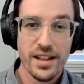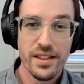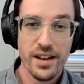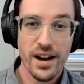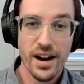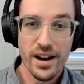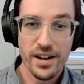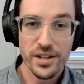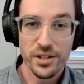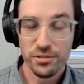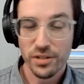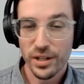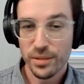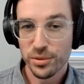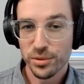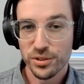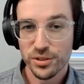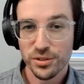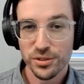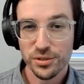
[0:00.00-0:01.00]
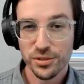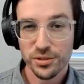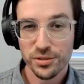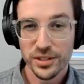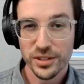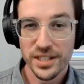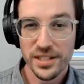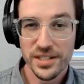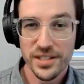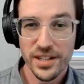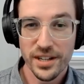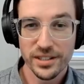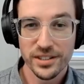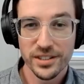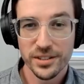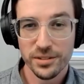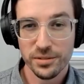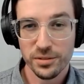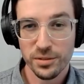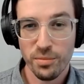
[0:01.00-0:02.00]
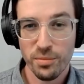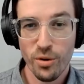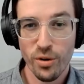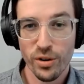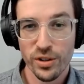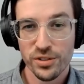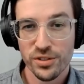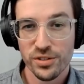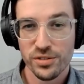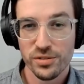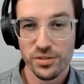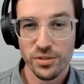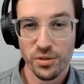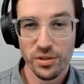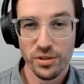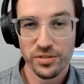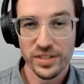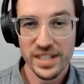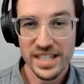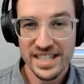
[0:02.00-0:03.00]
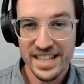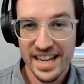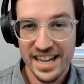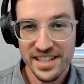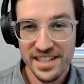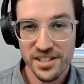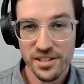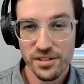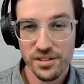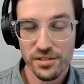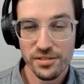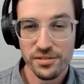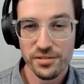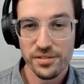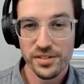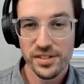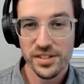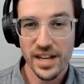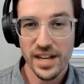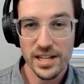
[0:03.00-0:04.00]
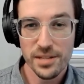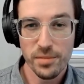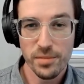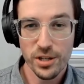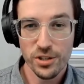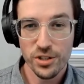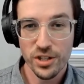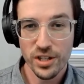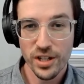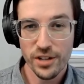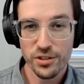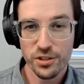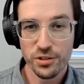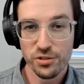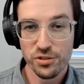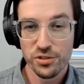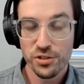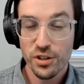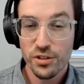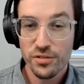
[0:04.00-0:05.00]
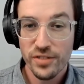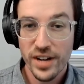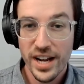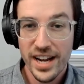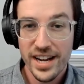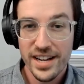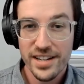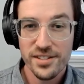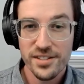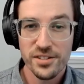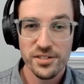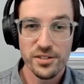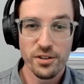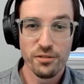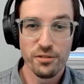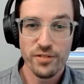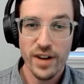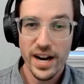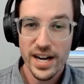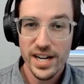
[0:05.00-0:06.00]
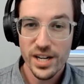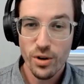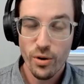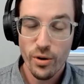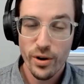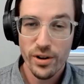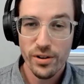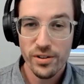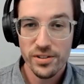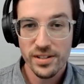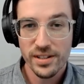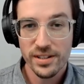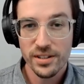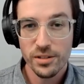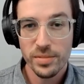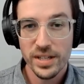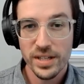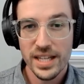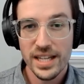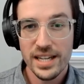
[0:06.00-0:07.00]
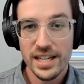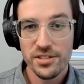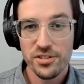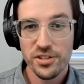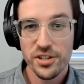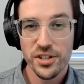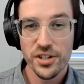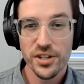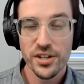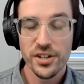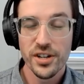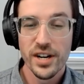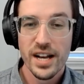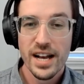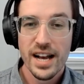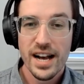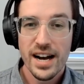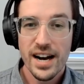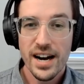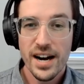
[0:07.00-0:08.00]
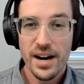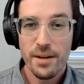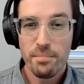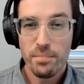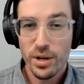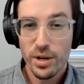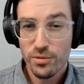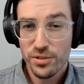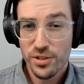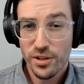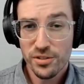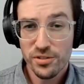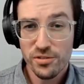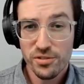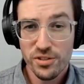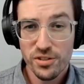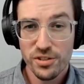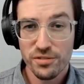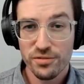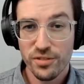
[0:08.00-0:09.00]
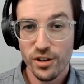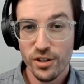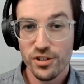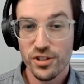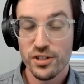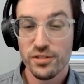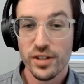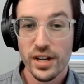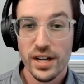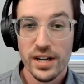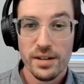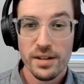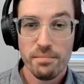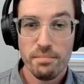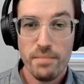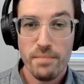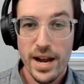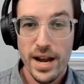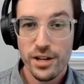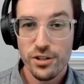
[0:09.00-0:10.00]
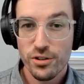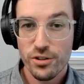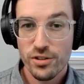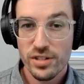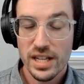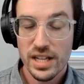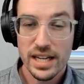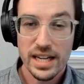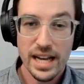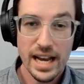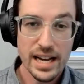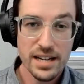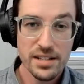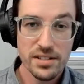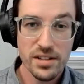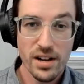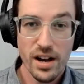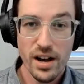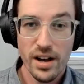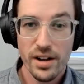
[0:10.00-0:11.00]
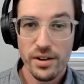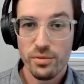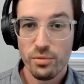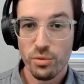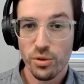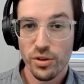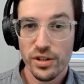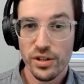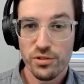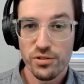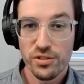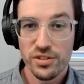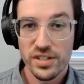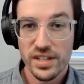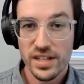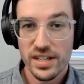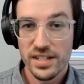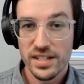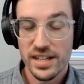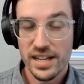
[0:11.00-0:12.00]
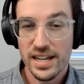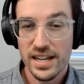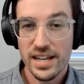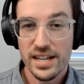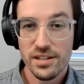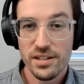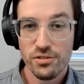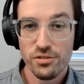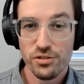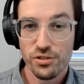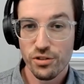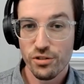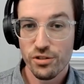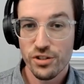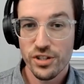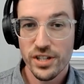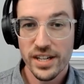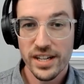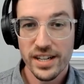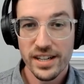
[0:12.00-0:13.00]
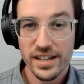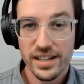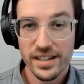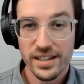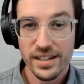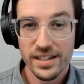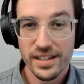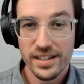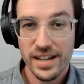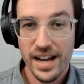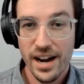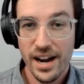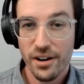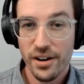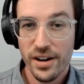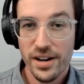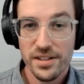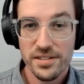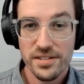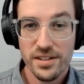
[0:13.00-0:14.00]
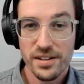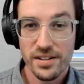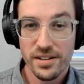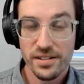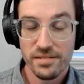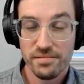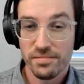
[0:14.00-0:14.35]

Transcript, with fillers: Uh, you're able to conduct more sort of intensive seismic geological surveys. So finding oil is a little bit easier. Um, but it was also just a function of majors like Exxon were interested in searching areas that